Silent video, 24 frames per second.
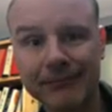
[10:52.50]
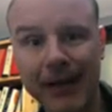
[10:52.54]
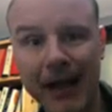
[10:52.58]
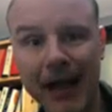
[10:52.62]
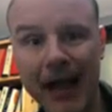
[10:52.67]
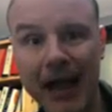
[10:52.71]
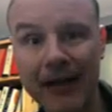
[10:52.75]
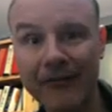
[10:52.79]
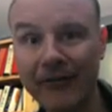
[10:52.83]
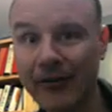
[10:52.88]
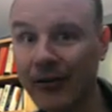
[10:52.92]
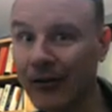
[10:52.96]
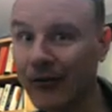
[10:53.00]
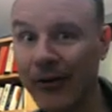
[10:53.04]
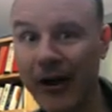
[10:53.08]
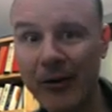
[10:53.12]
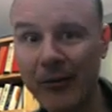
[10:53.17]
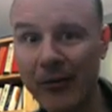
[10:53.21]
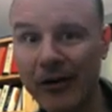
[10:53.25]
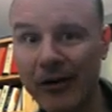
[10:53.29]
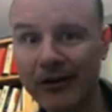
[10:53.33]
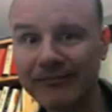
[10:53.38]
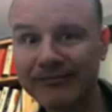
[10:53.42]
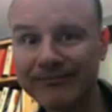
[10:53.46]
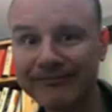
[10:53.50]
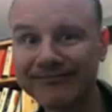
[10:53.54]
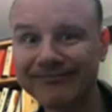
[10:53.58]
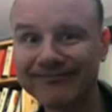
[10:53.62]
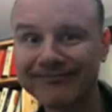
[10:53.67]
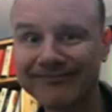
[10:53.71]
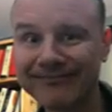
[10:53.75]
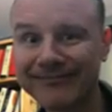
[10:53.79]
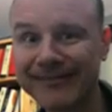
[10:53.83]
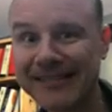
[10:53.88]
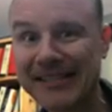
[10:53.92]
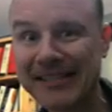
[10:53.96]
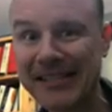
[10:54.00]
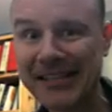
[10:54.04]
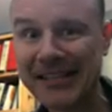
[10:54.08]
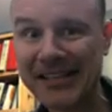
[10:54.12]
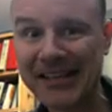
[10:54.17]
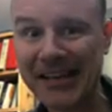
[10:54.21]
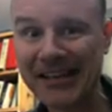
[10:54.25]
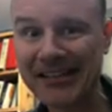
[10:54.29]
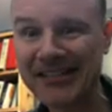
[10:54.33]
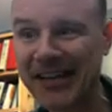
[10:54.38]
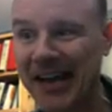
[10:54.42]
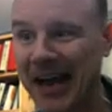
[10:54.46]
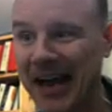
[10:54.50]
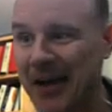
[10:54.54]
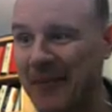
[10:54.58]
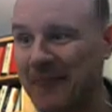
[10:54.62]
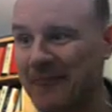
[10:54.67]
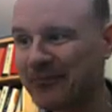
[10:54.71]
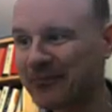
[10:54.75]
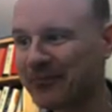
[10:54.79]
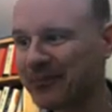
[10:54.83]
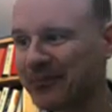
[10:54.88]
have a great one. See you next time.